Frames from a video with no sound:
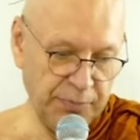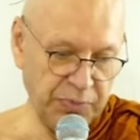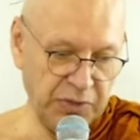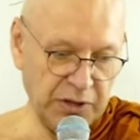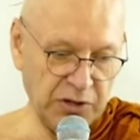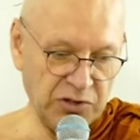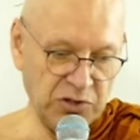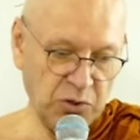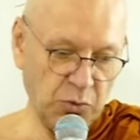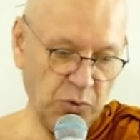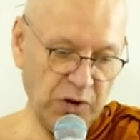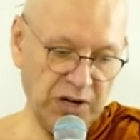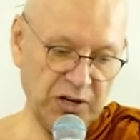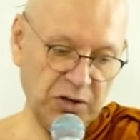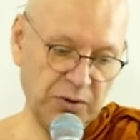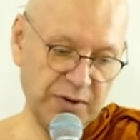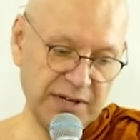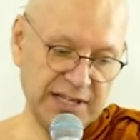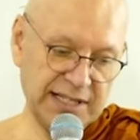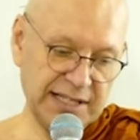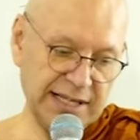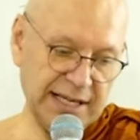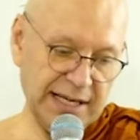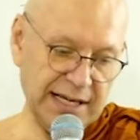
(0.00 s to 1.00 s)
So what you are
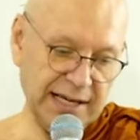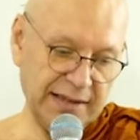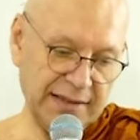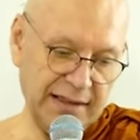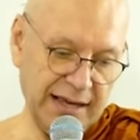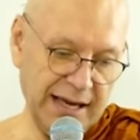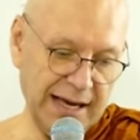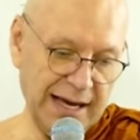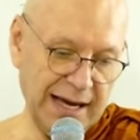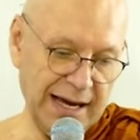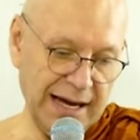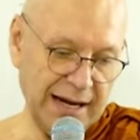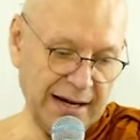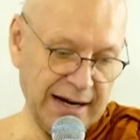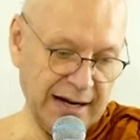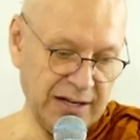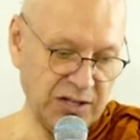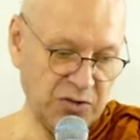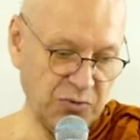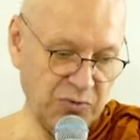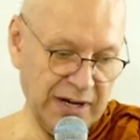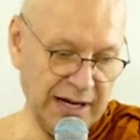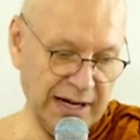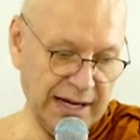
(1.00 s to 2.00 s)
seeing there is
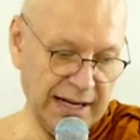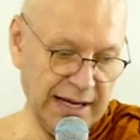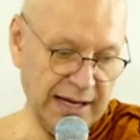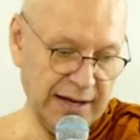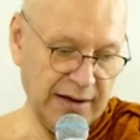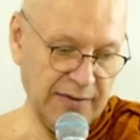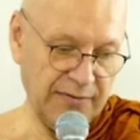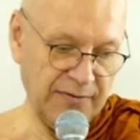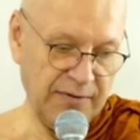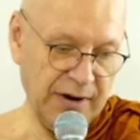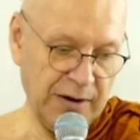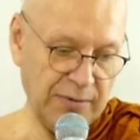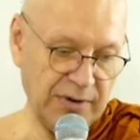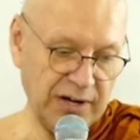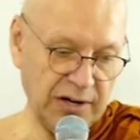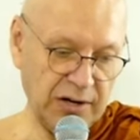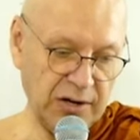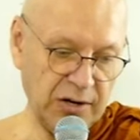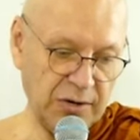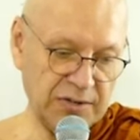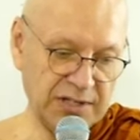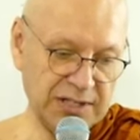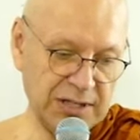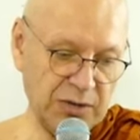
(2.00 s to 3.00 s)
really very
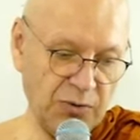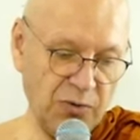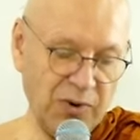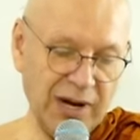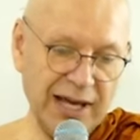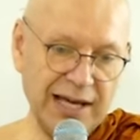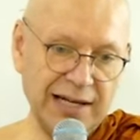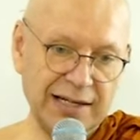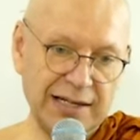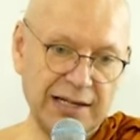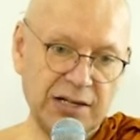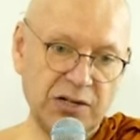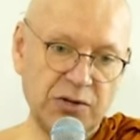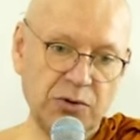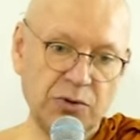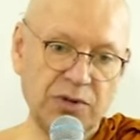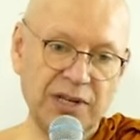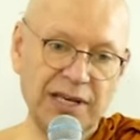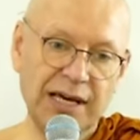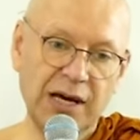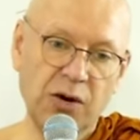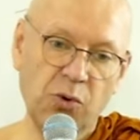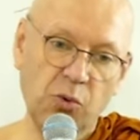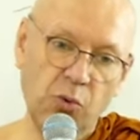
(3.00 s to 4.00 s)
closely related to
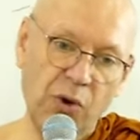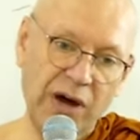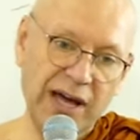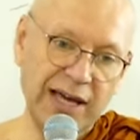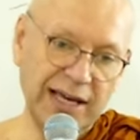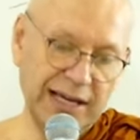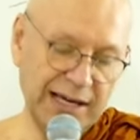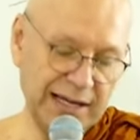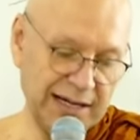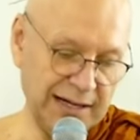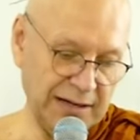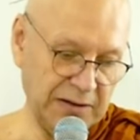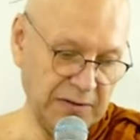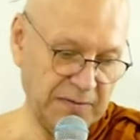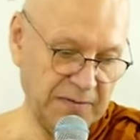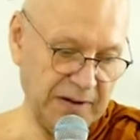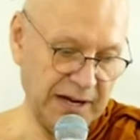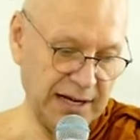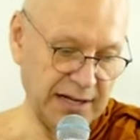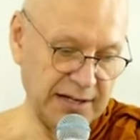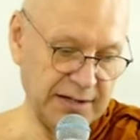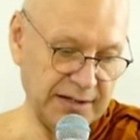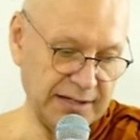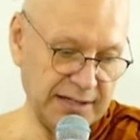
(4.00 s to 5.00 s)
the awakening
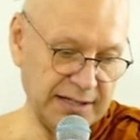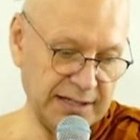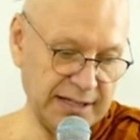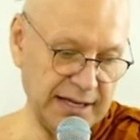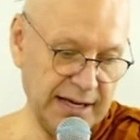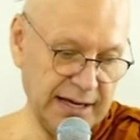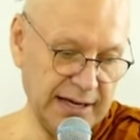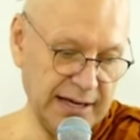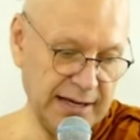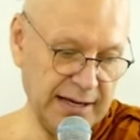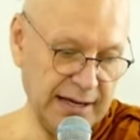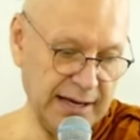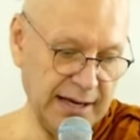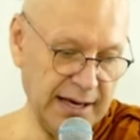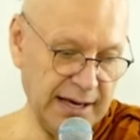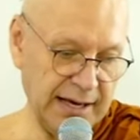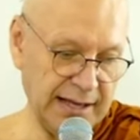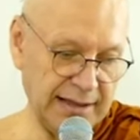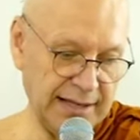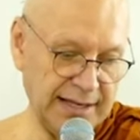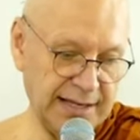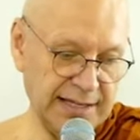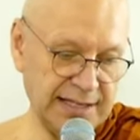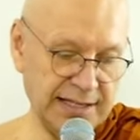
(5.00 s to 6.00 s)
factors. Yeah,
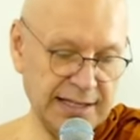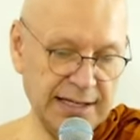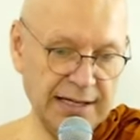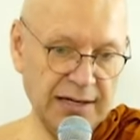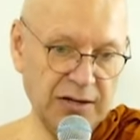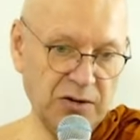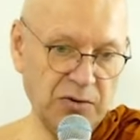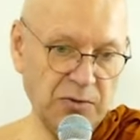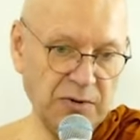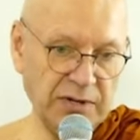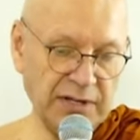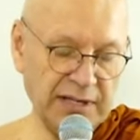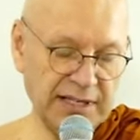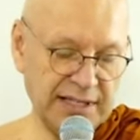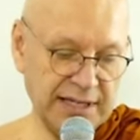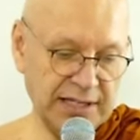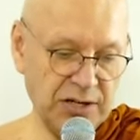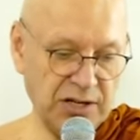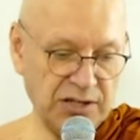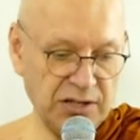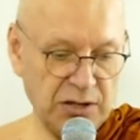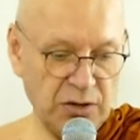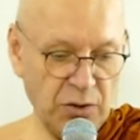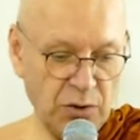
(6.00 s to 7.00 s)
this sequence is
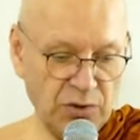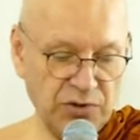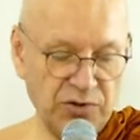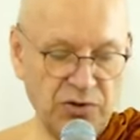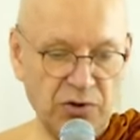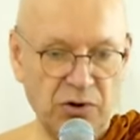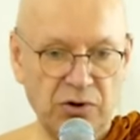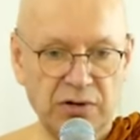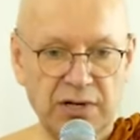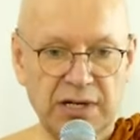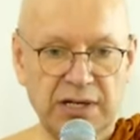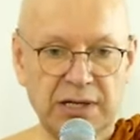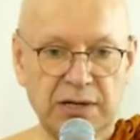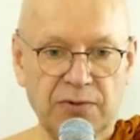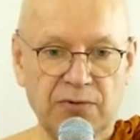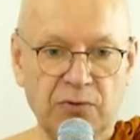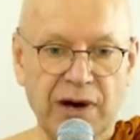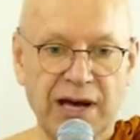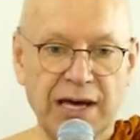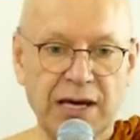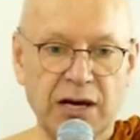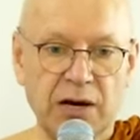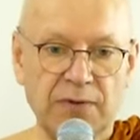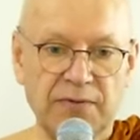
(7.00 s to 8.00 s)
just an alternative
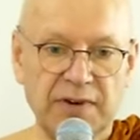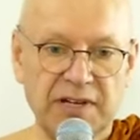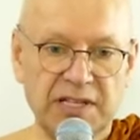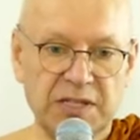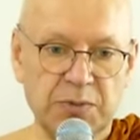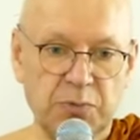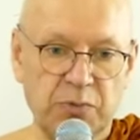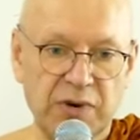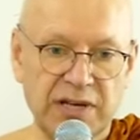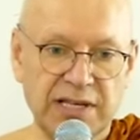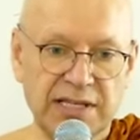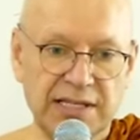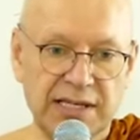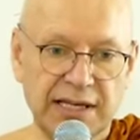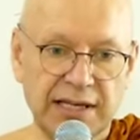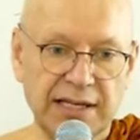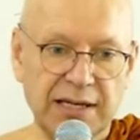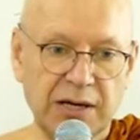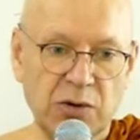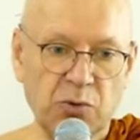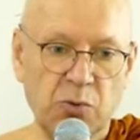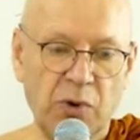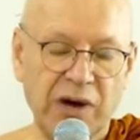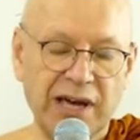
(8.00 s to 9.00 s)
way of expressing
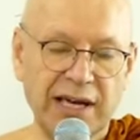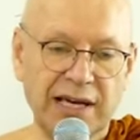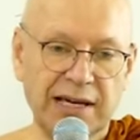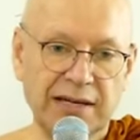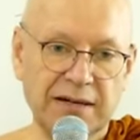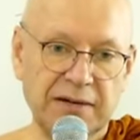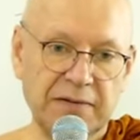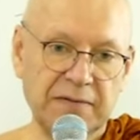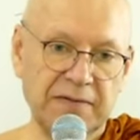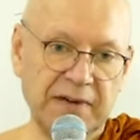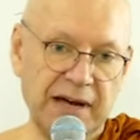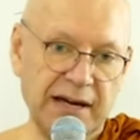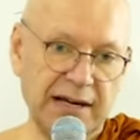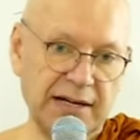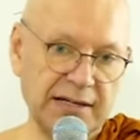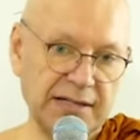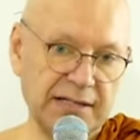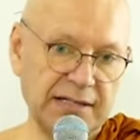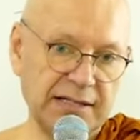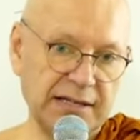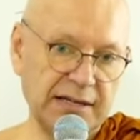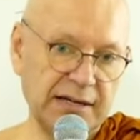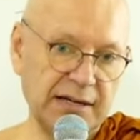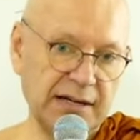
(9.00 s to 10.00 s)
the awakening
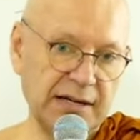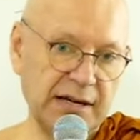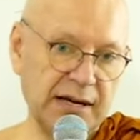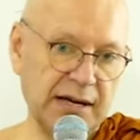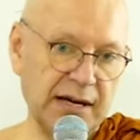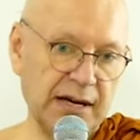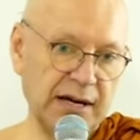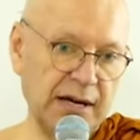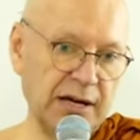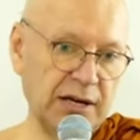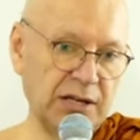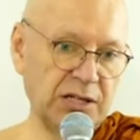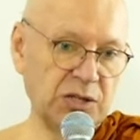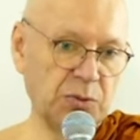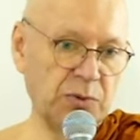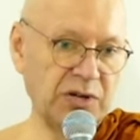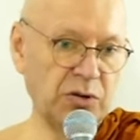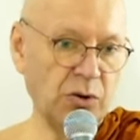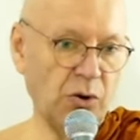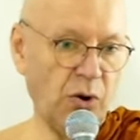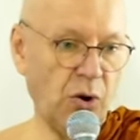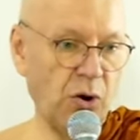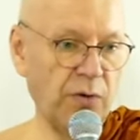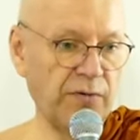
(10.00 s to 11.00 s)
factors. So when
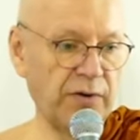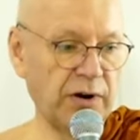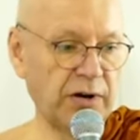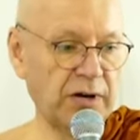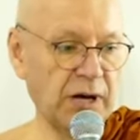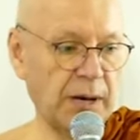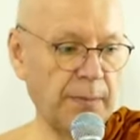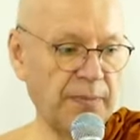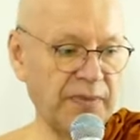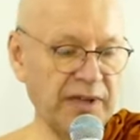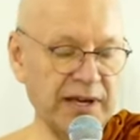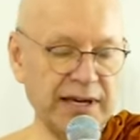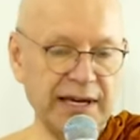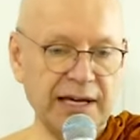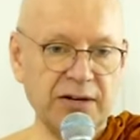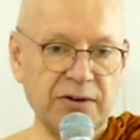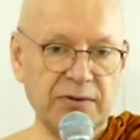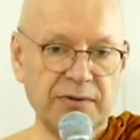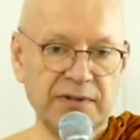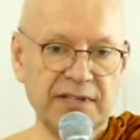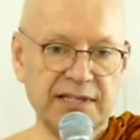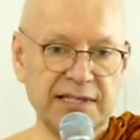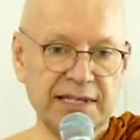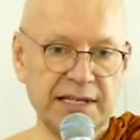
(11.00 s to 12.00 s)
you overcome the
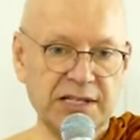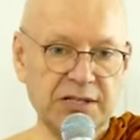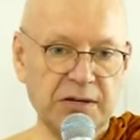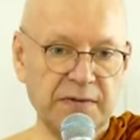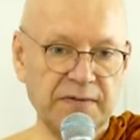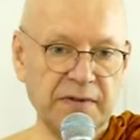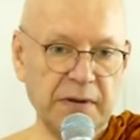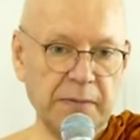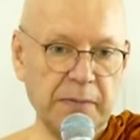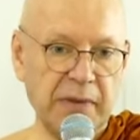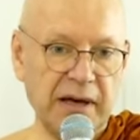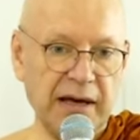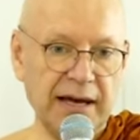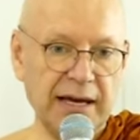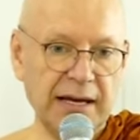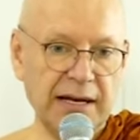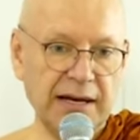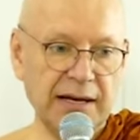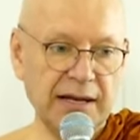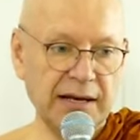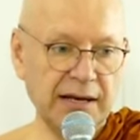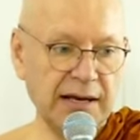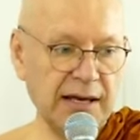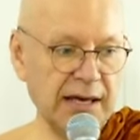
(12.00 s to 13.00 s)
hindrances of the
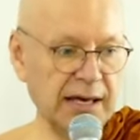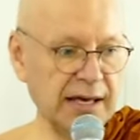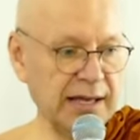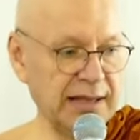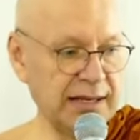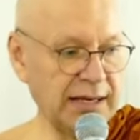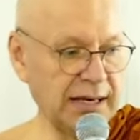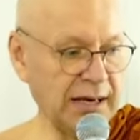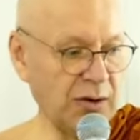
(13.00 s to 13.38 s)
mind, the